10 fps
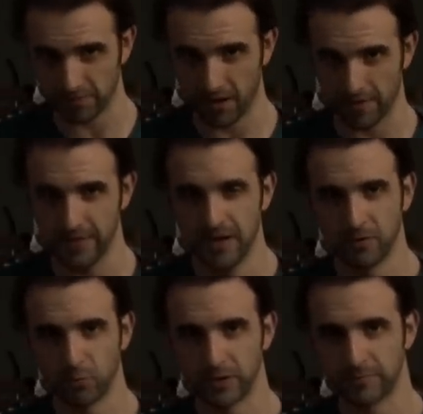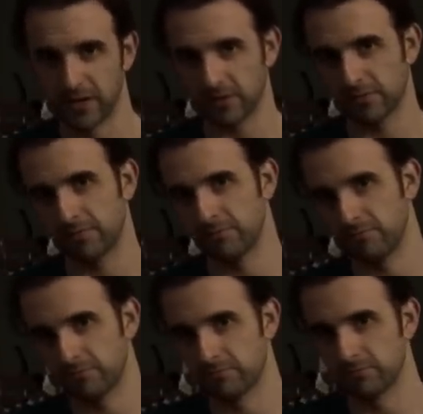time we make
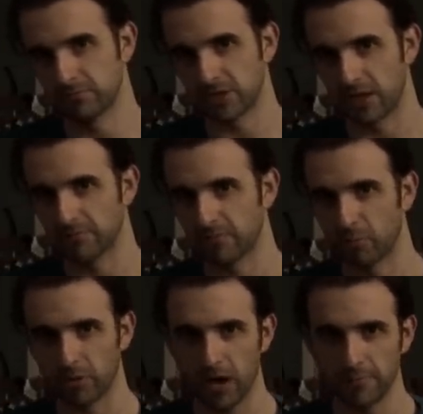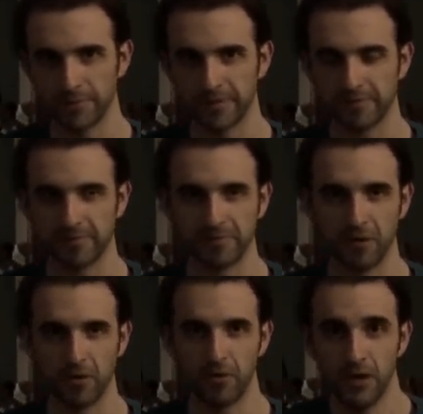time for more compliments.
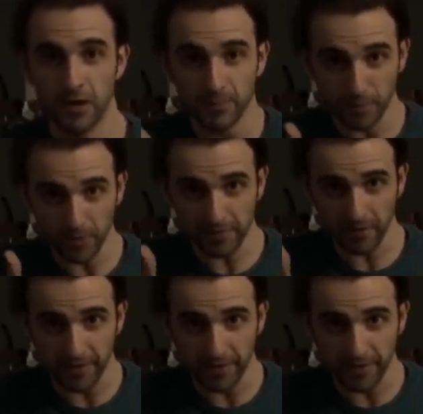So bonus on